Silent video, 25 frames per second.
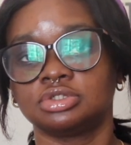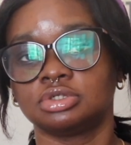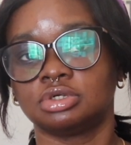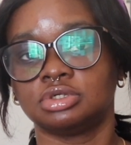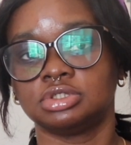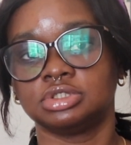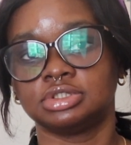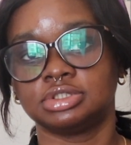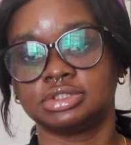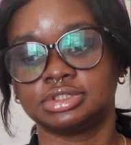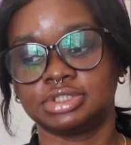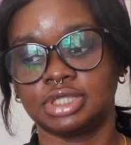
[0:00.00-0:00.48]

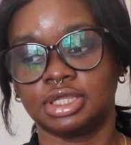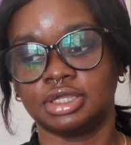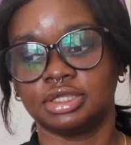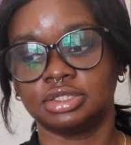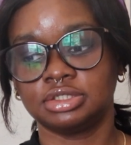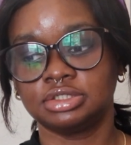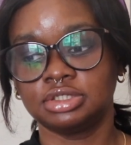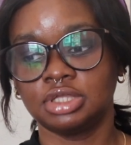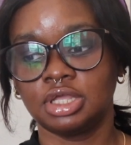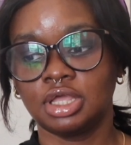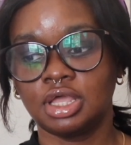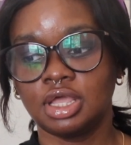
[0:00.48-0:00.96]
on the
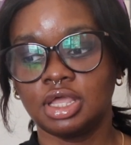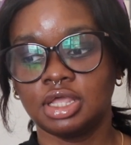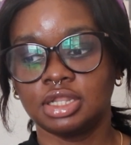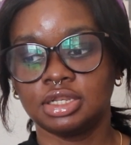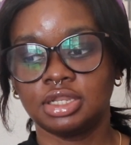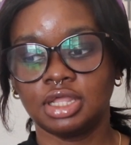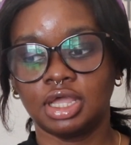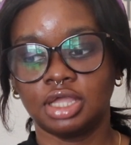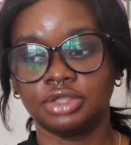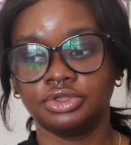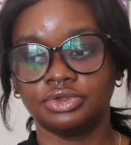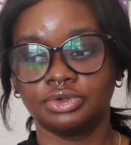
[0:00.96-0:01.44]
site
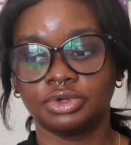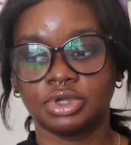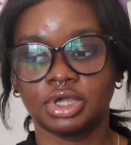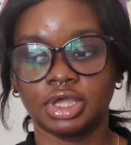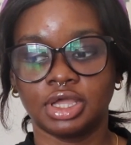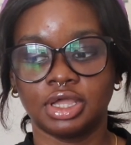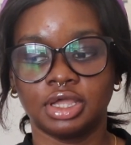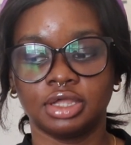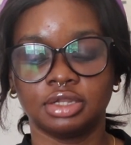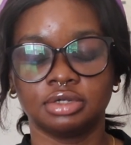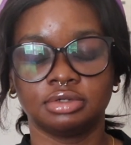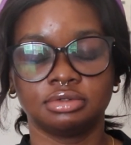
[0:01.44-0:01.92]
that you
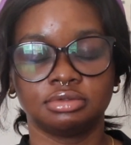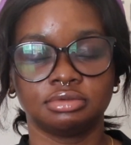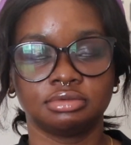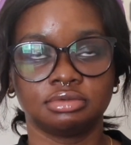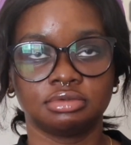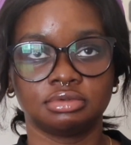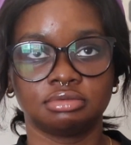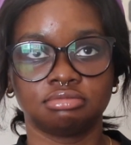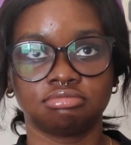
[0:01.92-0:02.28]
can